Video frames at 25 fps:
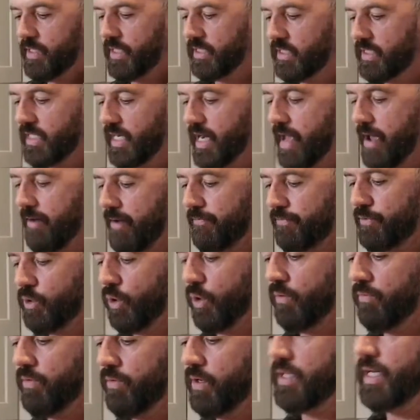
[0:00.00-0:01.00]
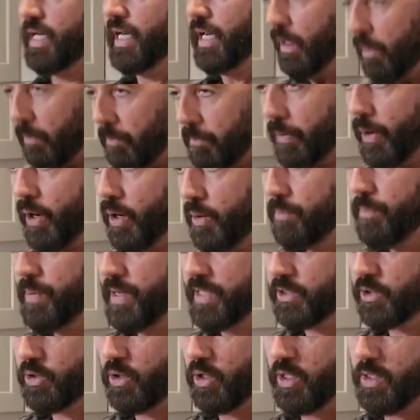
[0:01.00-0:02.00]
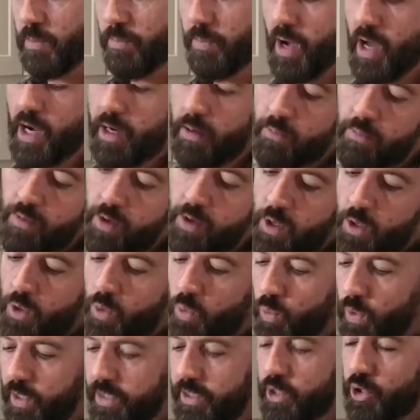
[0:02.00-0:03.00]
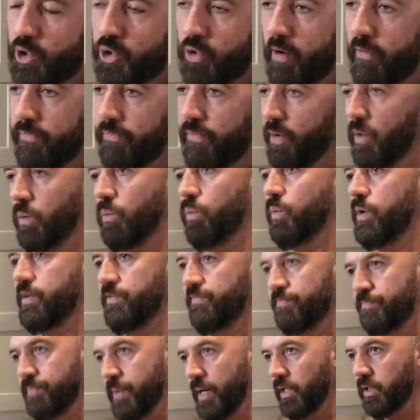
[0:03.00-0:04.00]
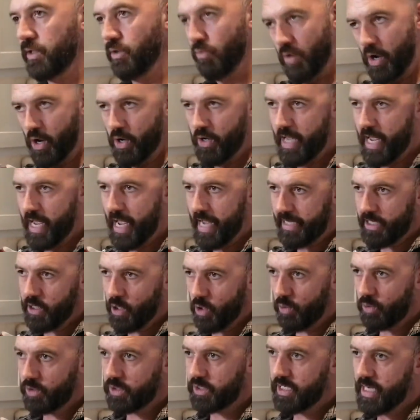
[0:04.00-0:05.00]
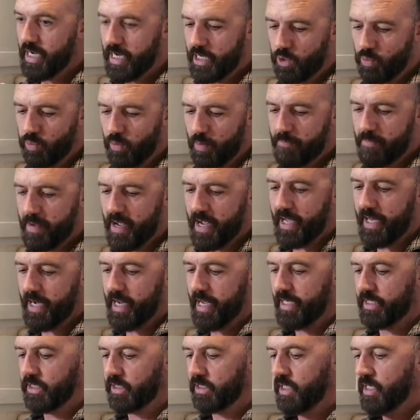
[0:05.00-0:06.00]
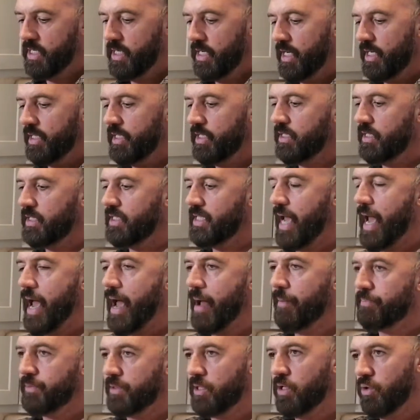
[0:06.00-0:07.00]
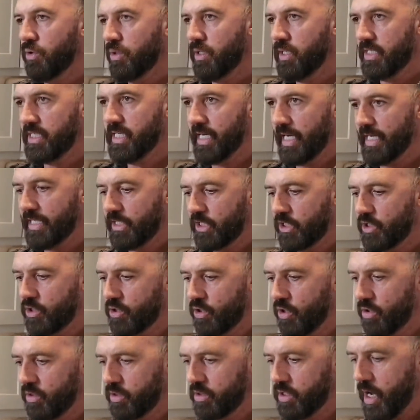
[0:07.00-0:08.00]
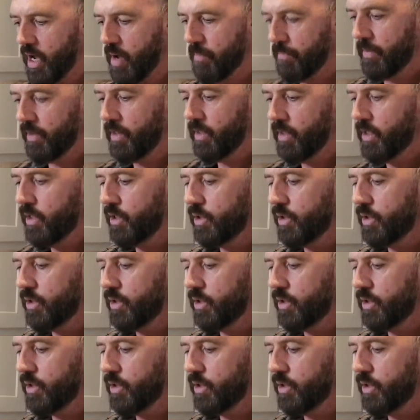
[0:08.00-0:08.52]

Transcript: that's left over, the little burnt bits on the bottom, with the truffle, we've built around egg yolks into a mayonnaise. This is absolutely delicious on top.